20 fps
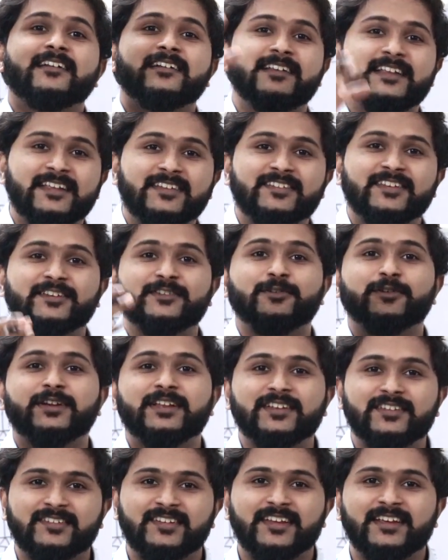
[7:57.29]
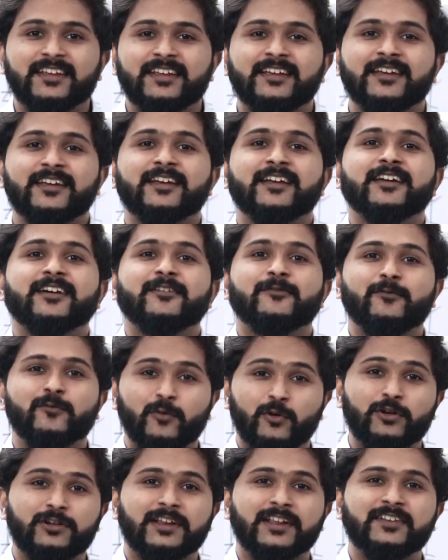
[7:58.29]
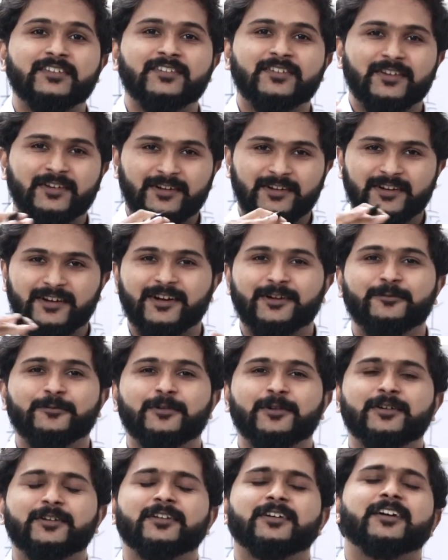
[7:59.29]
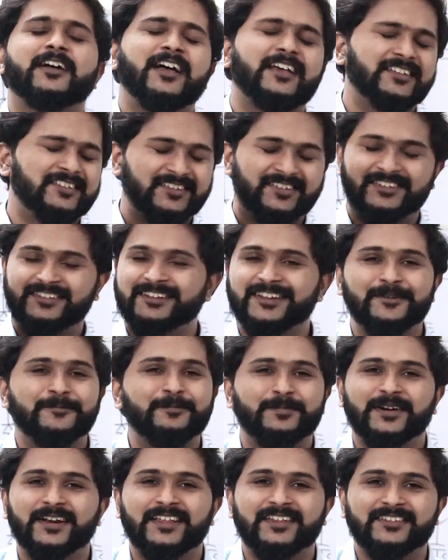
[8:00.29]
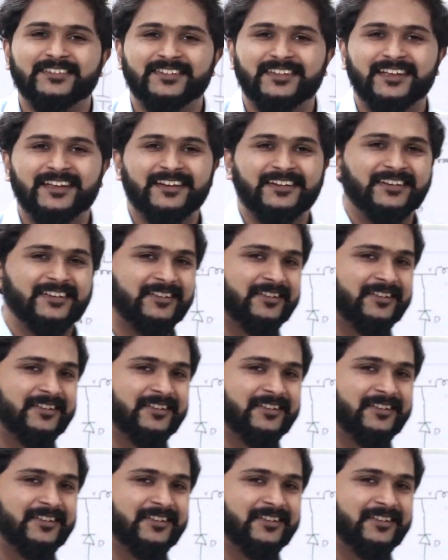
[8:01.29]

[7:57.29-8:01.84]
dc to dc voltage converter. As simple as that.